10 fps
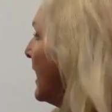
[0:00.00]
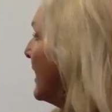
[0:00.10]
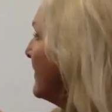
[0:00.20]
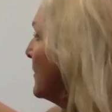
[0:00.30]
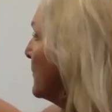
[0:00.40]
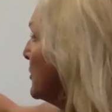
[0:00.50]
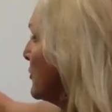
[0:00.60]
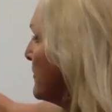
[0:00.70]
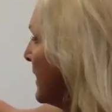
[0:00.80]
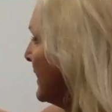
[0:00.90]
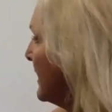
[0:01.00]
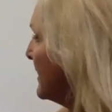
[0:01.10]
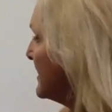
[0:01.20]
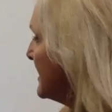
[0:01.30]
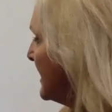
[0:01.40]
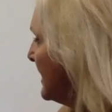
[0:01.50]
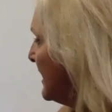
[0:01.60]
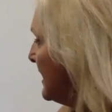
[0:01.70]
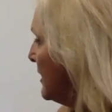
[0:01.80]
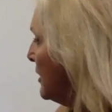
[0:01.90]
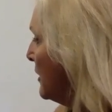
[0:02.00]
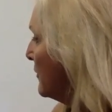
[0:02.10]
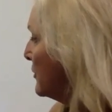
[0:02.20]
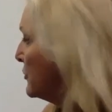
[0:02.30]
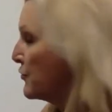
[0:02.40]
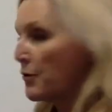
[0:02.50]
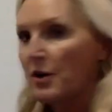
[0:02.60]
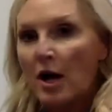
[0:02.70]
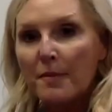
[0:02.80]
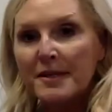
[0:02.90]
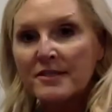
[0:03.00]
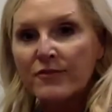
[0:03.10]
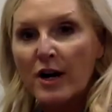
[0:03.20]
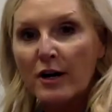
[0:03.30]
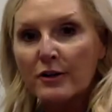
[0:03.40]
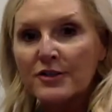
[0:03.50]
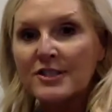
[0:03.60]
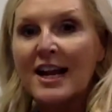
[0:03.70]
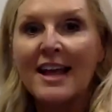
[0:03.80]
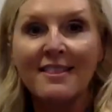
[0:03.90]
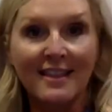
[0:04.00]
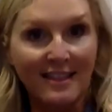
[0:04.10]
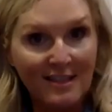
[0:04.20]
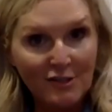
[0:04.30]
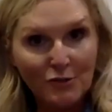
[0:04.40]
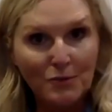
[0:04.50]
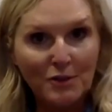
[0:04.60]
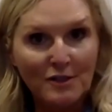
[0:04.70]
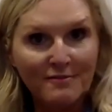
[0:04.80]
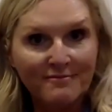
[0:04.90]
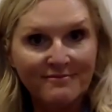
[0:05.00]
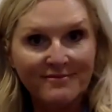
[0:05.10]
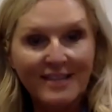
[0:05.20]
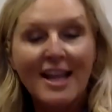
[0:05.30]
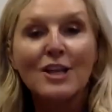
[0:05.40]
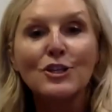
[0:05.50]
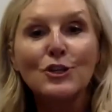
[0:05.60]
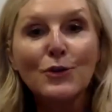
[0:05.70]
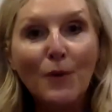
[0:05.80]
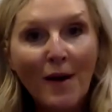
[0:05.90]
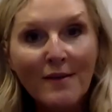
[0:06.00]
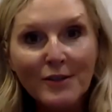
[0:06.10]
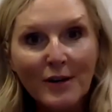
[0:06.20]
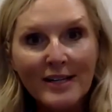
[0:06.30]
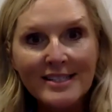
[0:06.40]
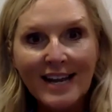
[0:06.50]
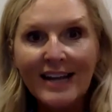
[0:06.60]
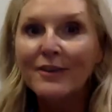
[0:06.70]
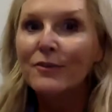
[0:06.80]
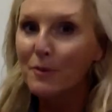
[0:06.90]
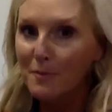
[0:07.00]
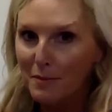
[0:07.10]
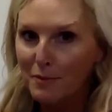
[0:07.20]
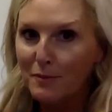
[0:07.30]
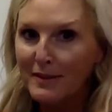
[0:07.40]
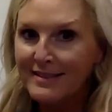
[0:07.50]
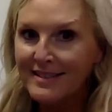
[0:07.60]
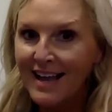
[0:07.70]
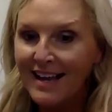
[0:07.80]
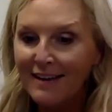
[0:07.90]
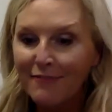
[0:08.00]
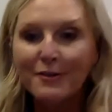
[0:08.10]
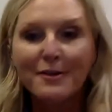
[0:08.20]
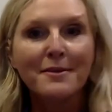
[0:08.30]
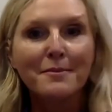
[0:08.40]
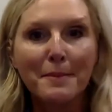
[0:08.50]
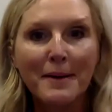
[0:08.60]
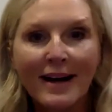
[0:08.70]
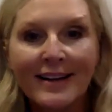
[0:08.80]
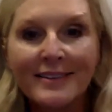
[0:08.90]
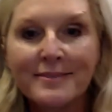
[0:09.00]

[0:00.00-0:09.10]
And then when you're making a D, the doorknob is first and then the door. You go have a great day. Remember to be safe. Bye-bye.